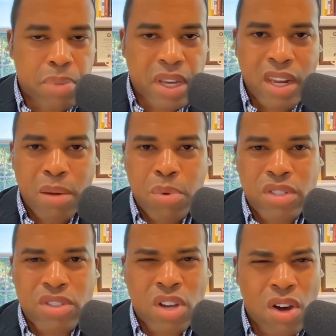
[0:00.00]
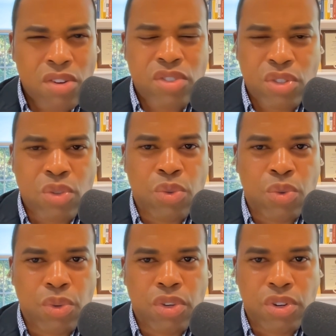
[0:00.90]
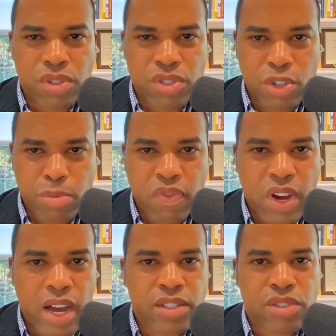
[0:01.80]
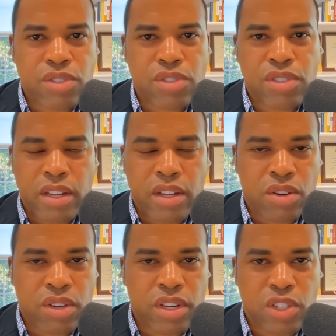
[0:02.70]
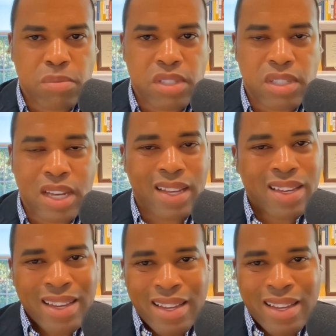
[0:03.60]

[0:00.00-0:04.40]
Being able to talk to your supervisors and your leadership to say,